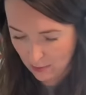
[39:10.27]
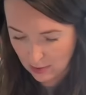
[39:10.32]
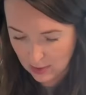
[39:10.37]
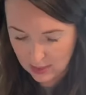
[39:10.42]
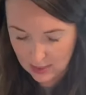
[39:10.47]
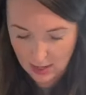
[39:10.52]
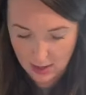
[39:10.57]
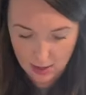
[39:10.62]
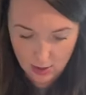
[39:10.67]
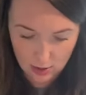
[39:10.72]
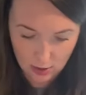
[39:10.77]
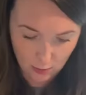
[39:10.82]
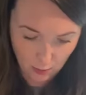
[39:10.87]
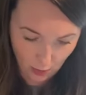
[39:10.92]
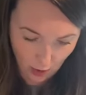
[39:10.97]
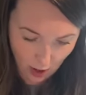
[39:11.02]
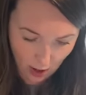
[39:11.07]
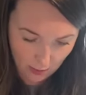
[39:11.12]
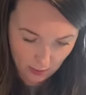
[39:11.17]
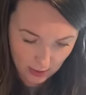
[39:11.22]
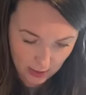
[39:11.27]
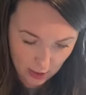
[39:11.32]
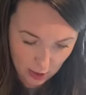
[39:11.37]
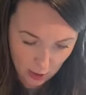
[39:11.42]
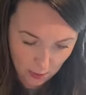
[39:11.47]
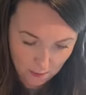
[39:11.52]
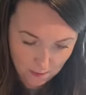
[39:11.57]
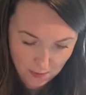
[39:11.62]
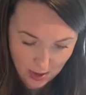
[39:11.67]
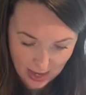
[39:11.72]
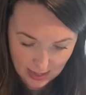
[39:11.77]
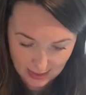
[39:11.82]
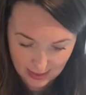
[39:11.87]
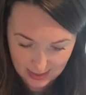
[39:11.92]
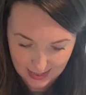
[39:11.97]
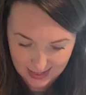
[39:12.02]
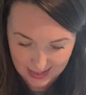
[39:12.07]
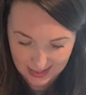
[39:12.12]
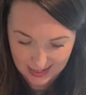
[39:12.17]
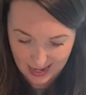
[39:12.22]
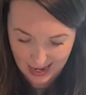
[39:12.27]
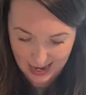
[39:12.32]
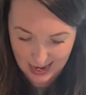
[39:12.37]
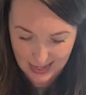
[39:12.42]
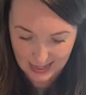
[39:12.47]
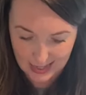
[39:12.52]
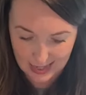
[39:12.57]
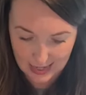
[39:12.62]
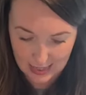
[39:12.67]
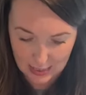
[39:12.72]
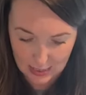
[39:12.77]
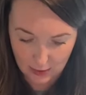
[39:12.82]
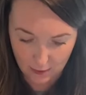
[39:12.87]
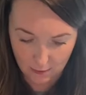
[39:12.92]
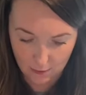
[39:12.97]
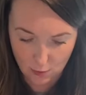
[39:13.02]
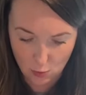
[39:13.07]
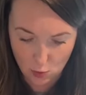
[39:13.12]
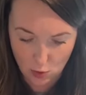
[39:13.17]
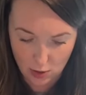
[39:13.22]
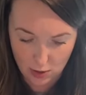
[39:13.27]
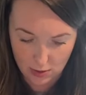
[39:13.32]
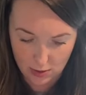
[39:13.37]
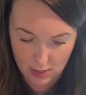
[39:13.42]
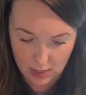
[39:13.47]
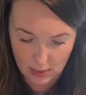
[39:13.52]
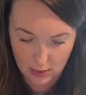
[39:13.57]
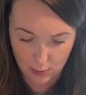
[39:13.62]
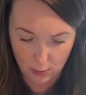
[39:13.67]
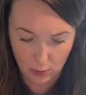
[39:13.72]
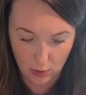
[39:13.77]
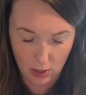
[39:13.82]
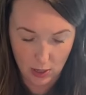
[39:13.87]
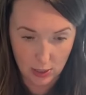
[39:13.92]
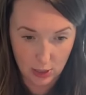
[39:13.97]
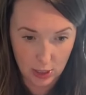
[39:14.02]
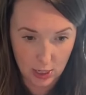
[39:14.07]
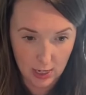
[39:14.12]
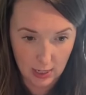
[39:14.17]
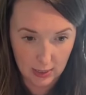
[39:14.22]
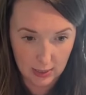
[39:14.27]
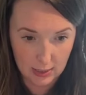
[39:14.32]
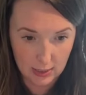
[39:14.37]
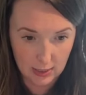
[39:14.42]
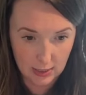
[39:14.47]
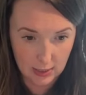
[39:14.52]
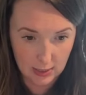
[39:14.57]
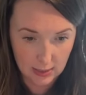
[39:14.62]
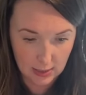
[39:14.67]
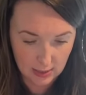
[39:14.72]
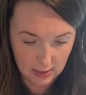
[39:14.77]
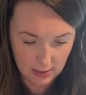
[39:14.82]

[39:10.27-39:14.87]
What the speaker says: I would say those are probably your best sizes for this project.